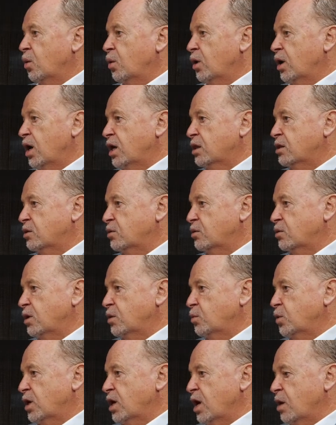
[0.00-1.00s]
Well, you
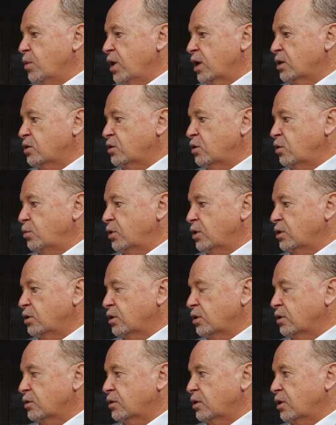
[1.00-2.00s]
go back to
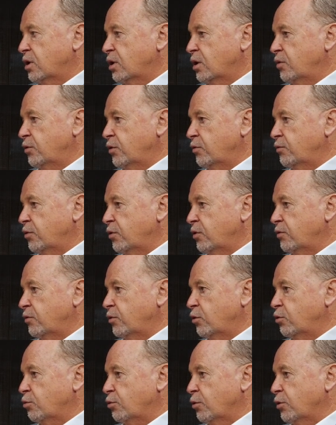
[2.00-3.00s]
humility. If you're full of
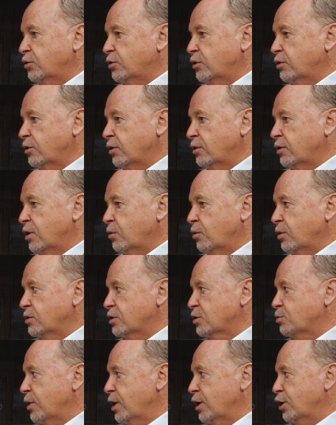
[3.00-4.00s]
hubris, you think no
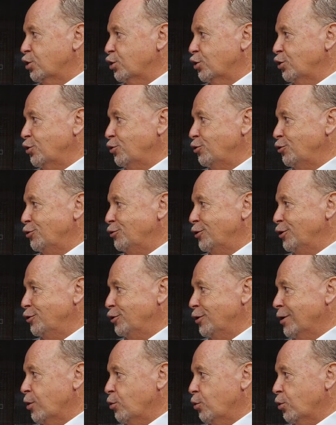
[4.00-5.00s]
one's smarter than you, you
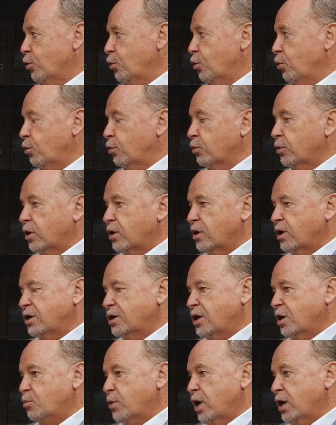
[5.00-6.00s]
think you know it all. I
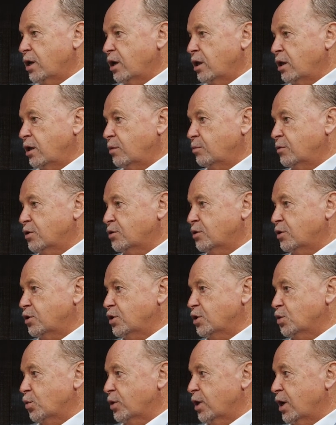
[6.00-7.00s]
don't make any
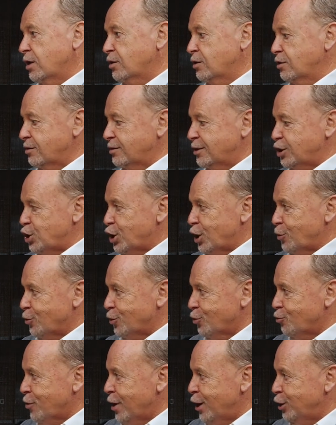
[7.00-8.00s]
decisions without checking
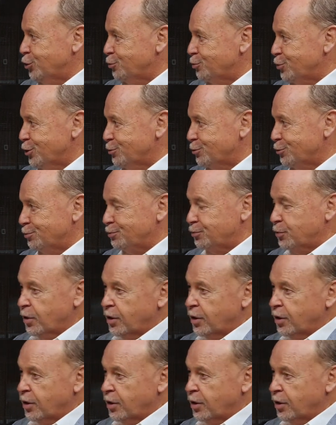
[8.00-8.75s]
with a range of people.